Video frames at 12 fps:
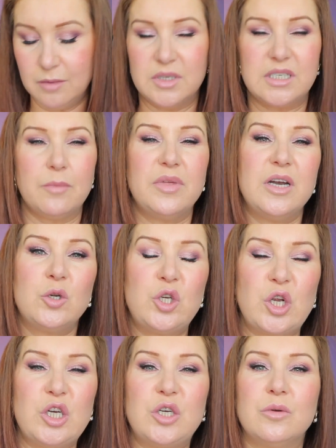Something else
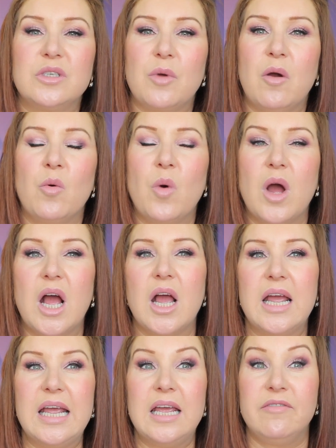you can do as well,
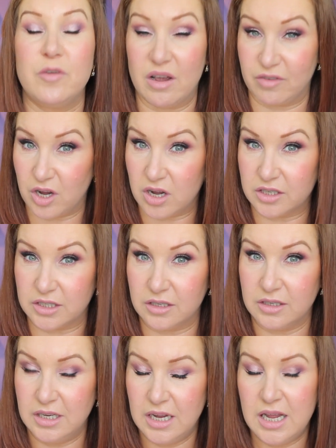if you have a
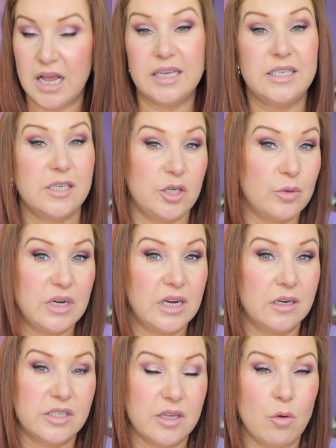garden, is to do a
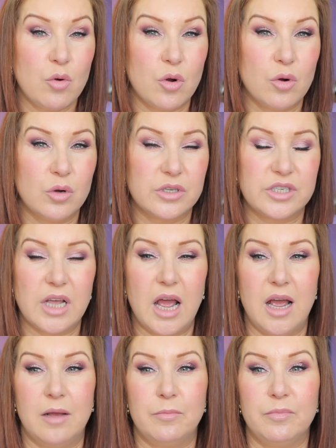little assault course.
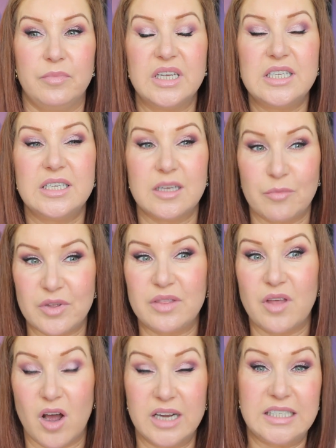This is something
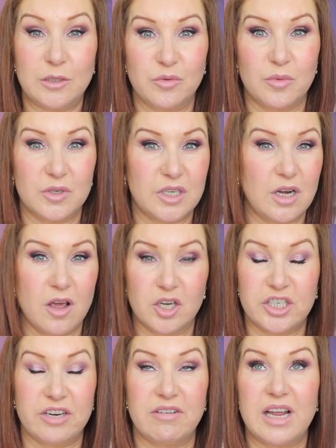that I did with Watson
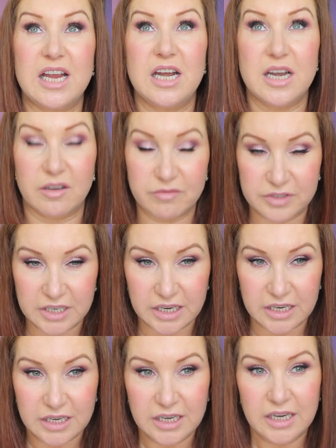last year and he loved
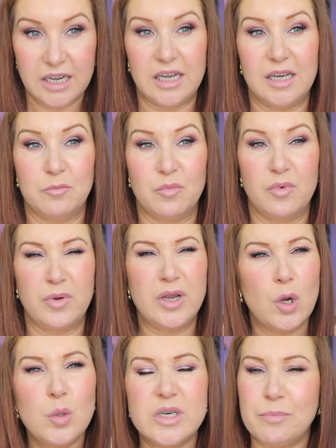it. We
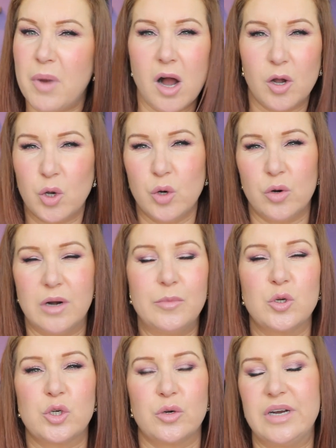called it parkour. I'm
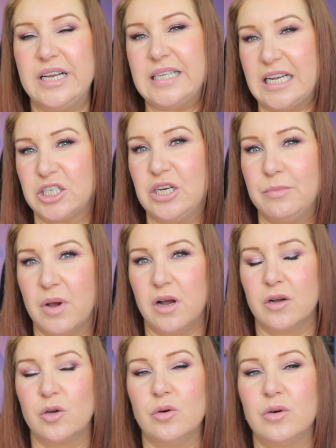not sure it is actually
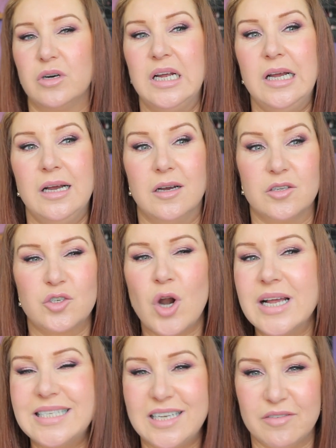parkour. I'll
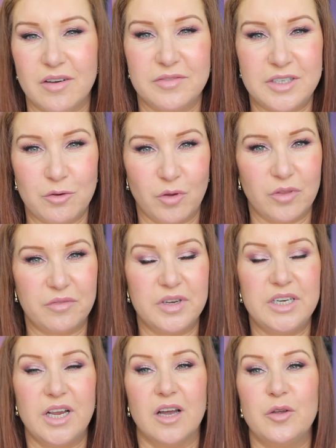try and see if I've still got the
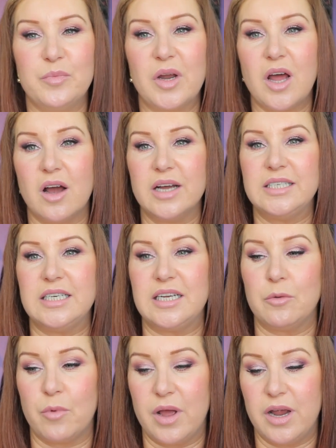video, but I did
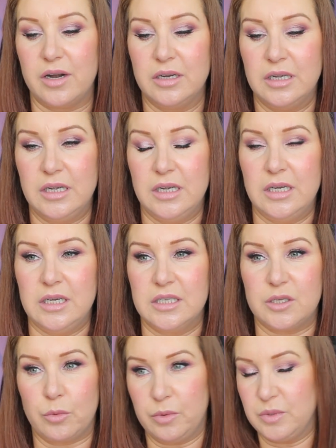it where,
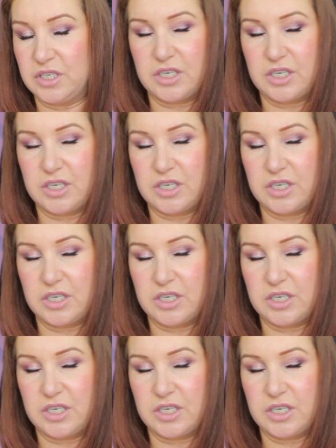so we would